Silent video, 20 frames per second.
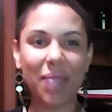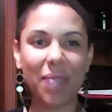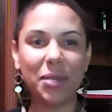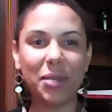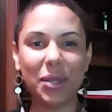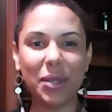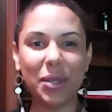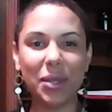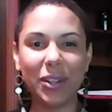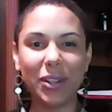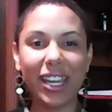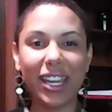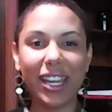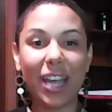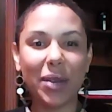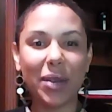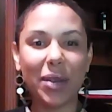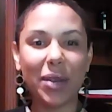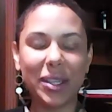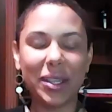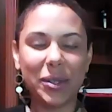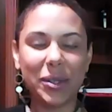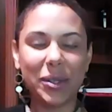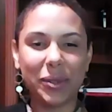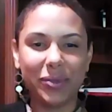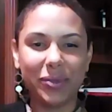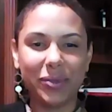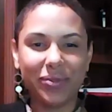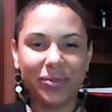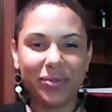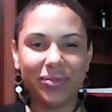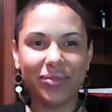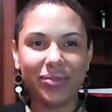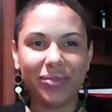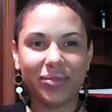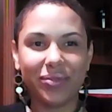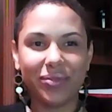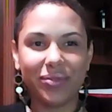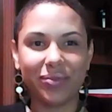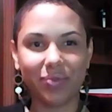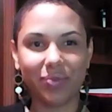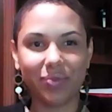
I'm doing great. How are you? I, I